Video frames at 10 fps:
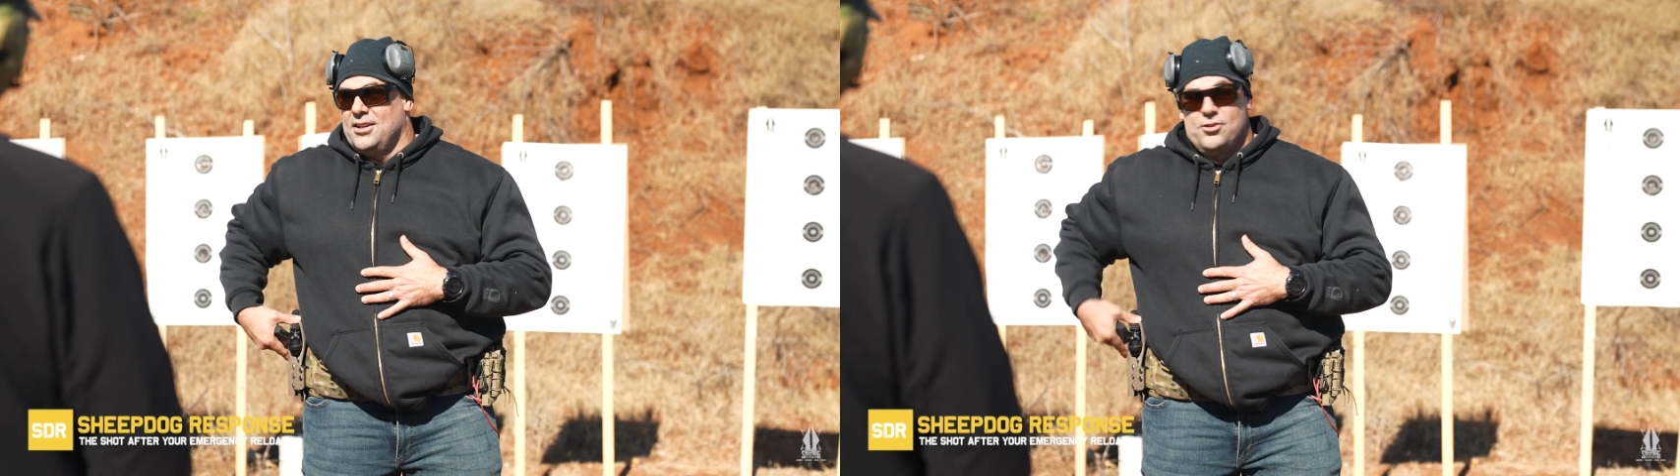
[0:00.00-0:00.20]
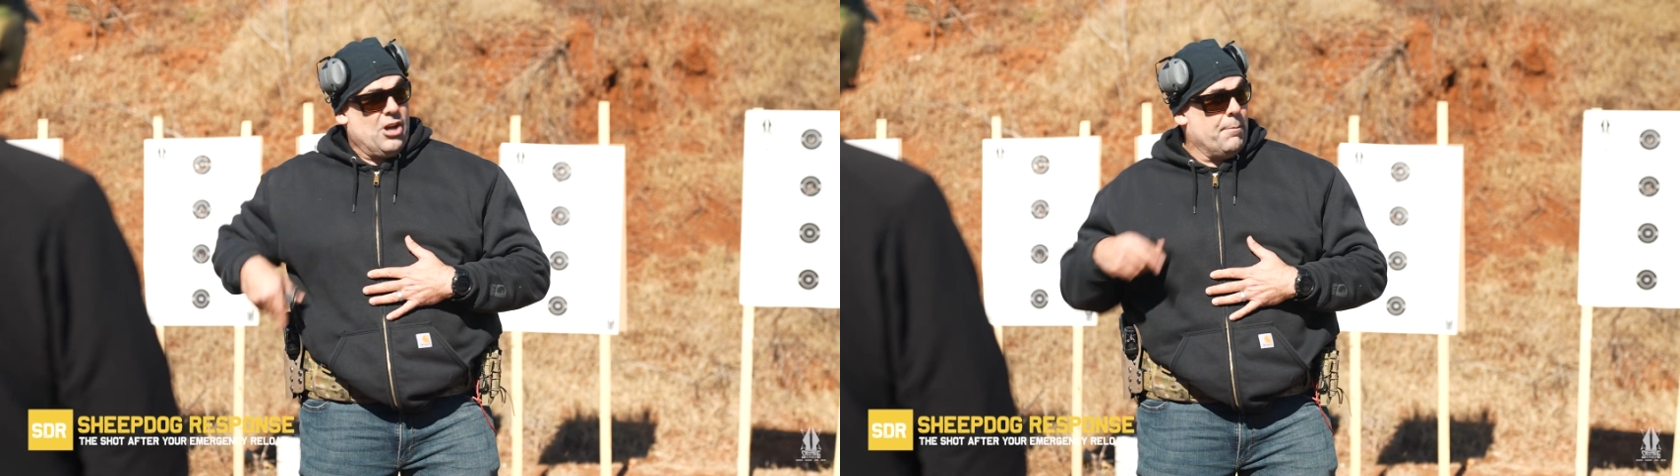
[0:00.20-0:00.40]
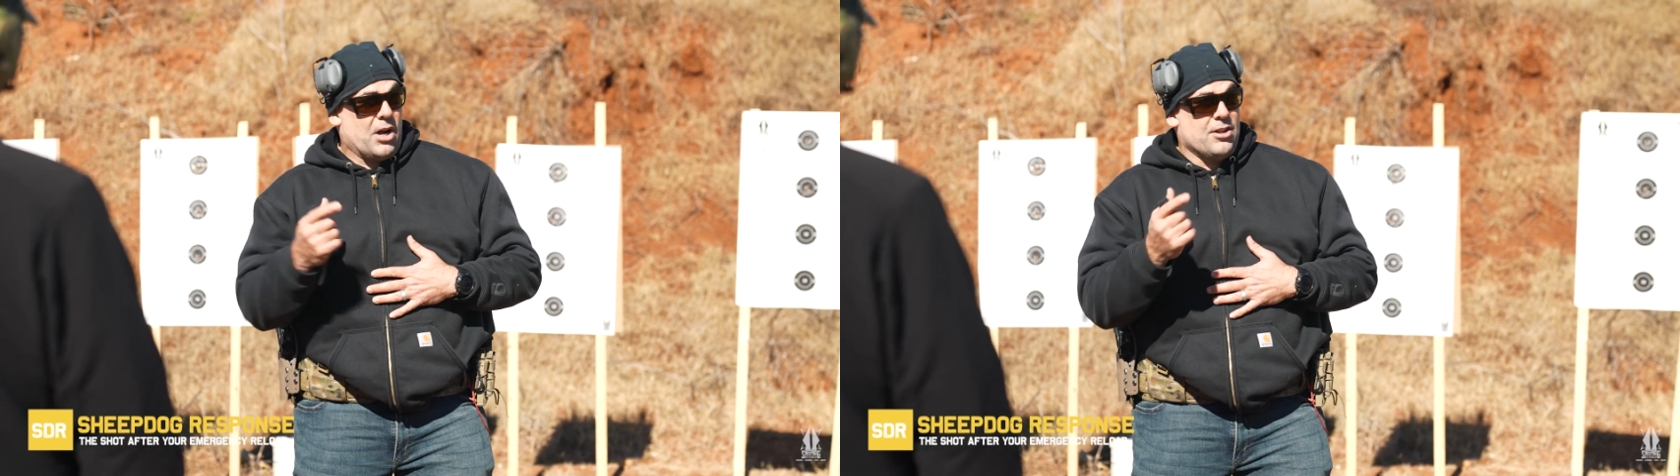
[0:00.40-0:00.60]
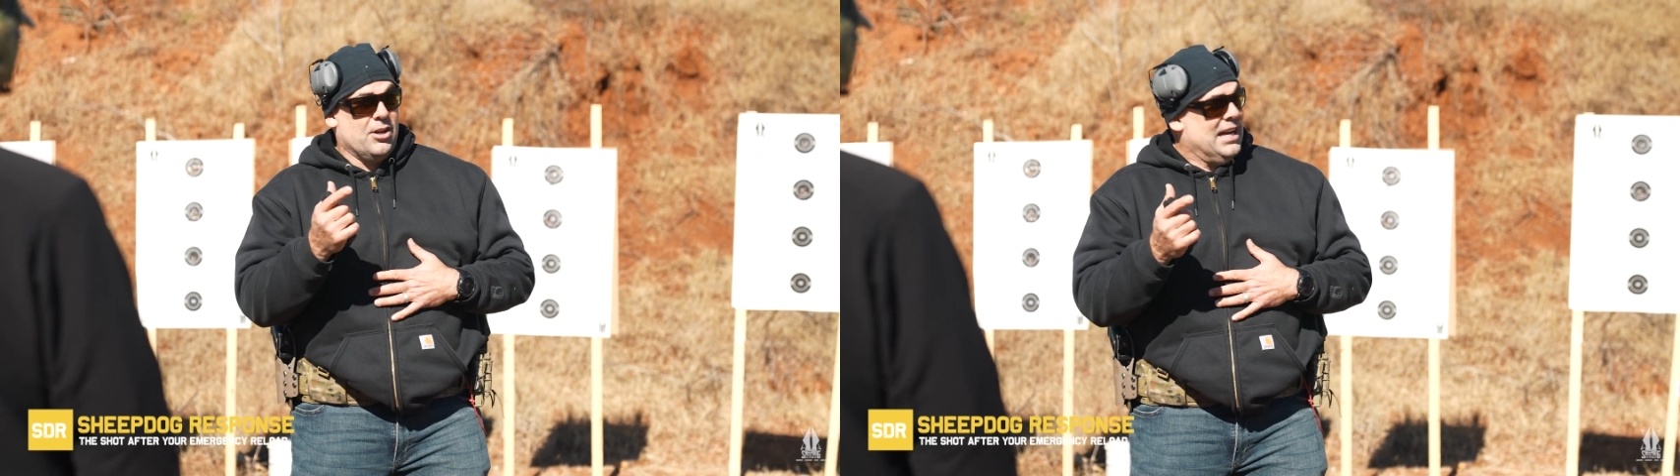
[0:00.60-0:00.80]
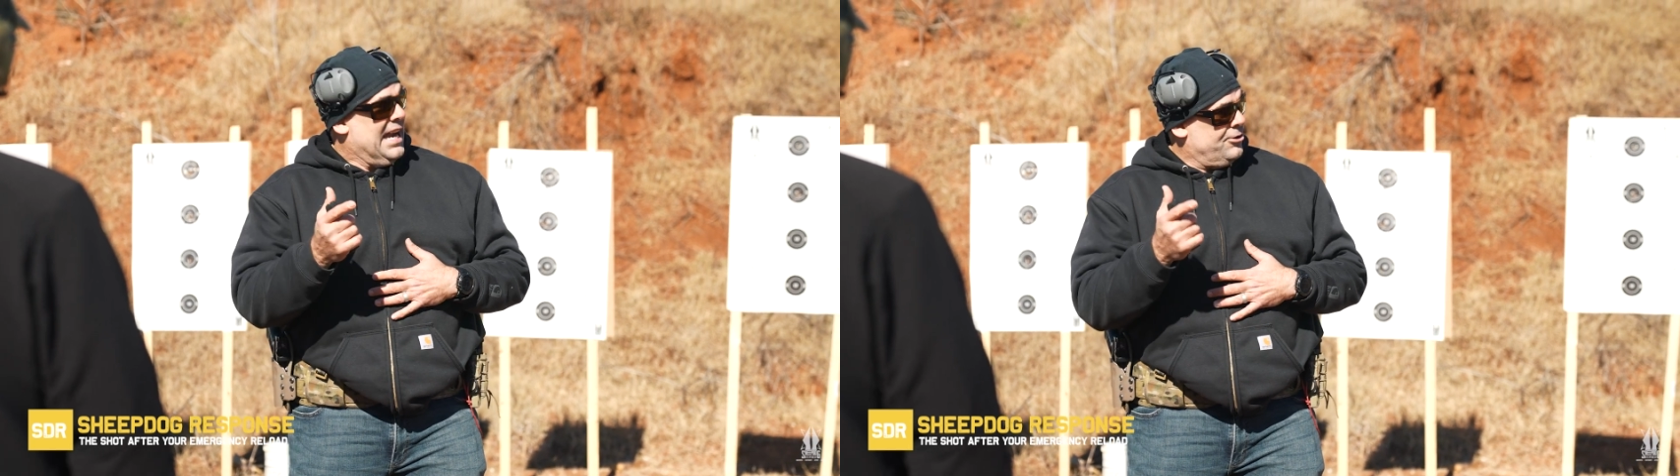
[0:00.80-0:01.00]
jumped on you
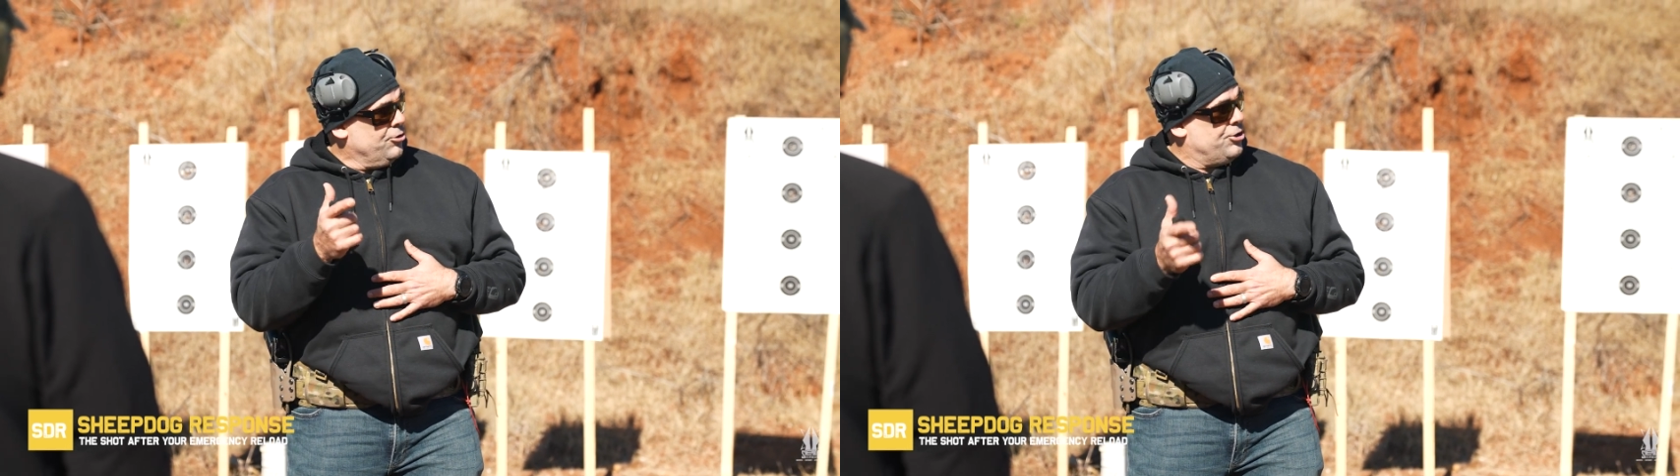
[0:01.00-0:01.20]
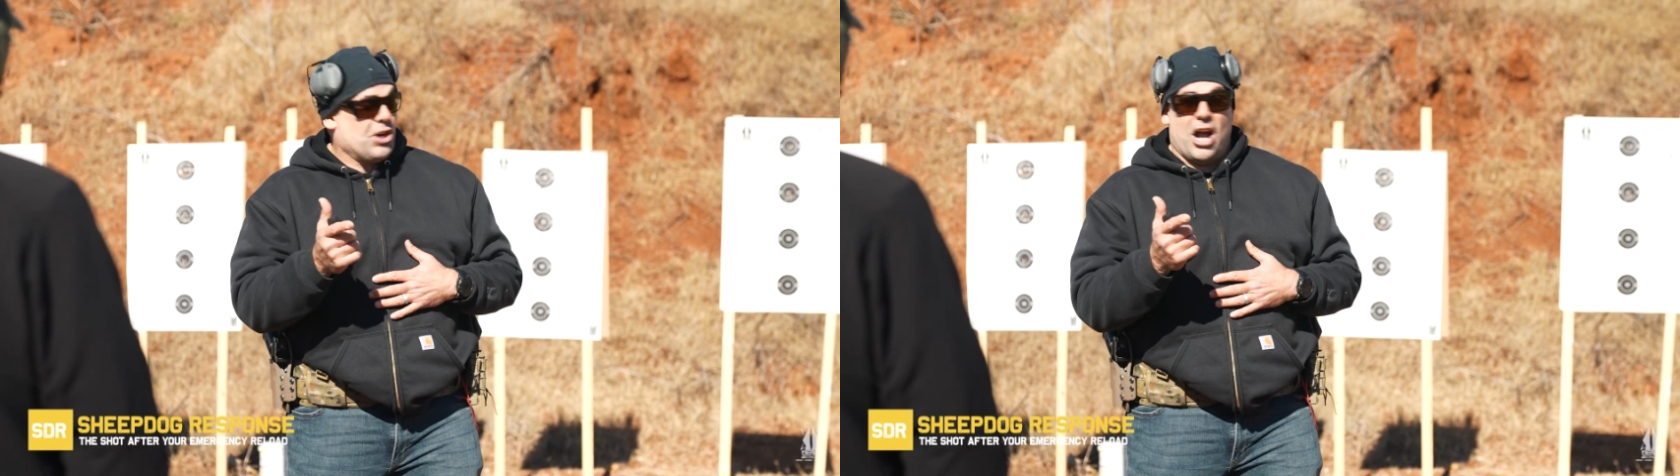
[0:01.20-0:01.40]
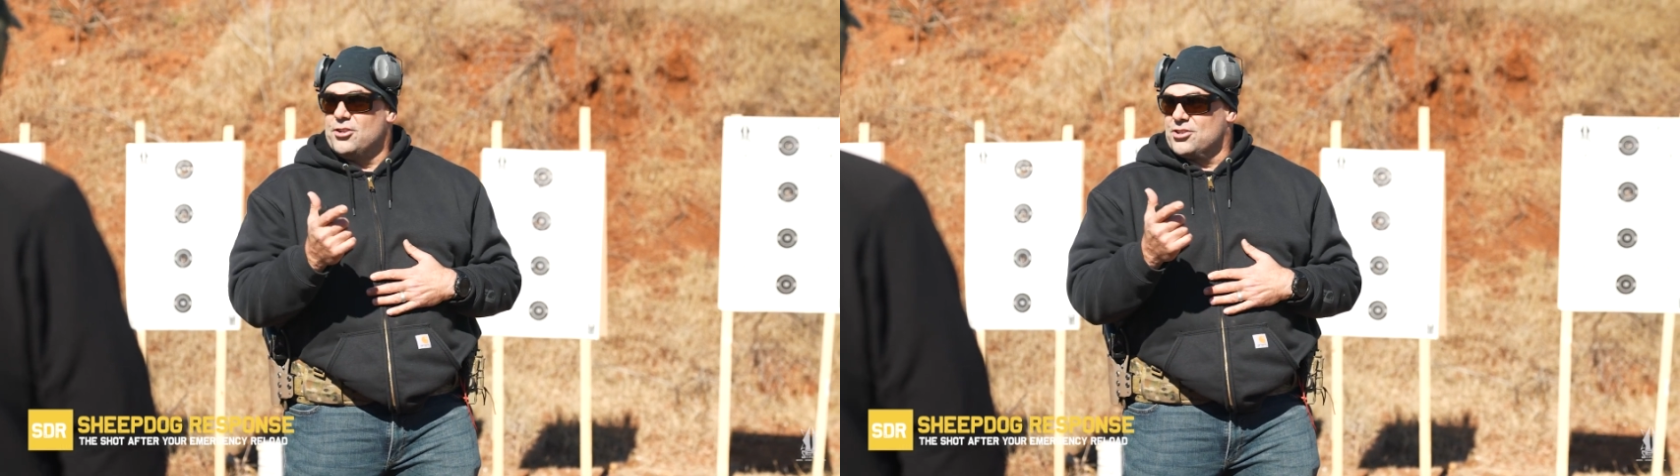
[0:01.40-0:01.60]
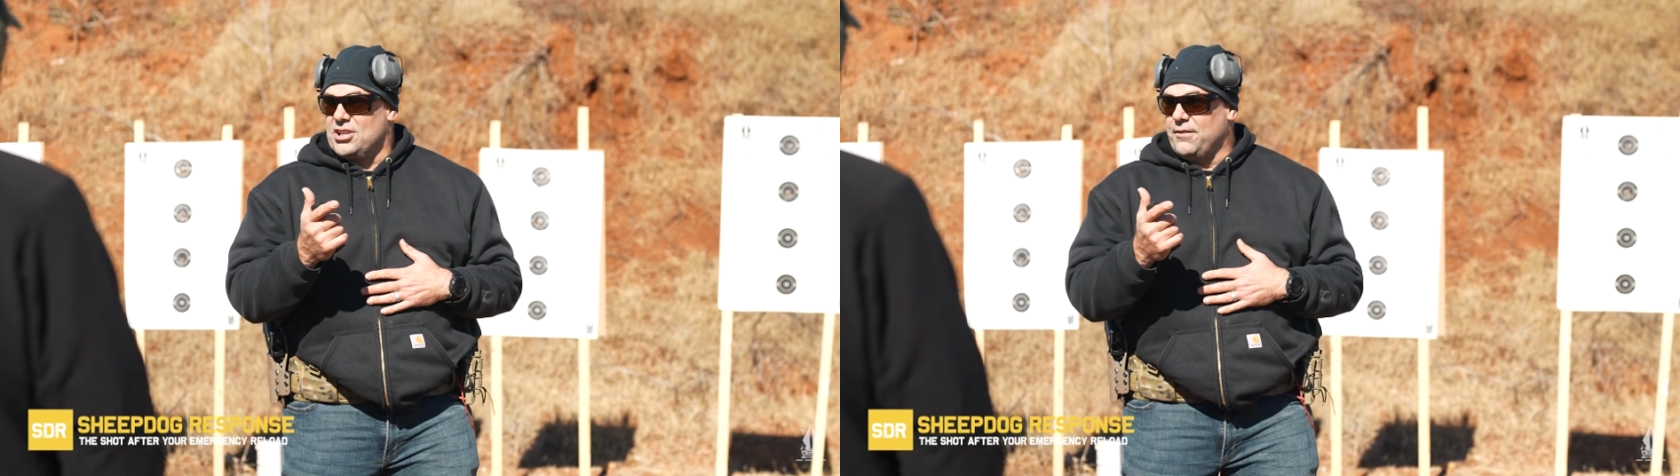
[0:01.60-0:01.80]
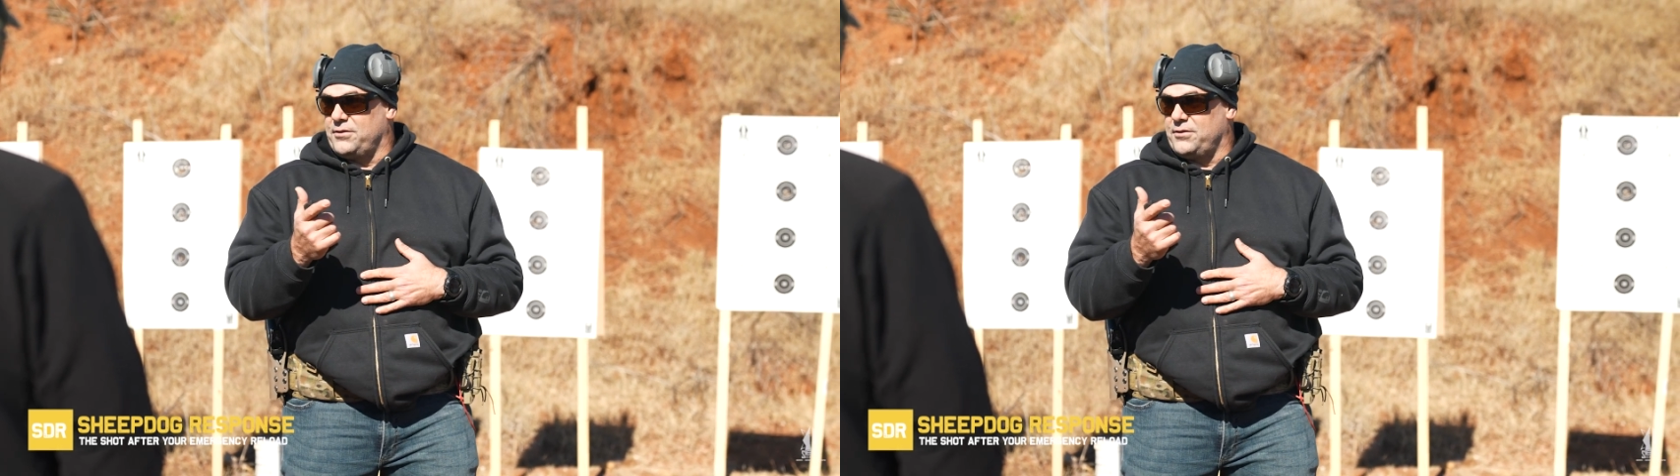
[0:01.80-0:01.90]
and you shot yourself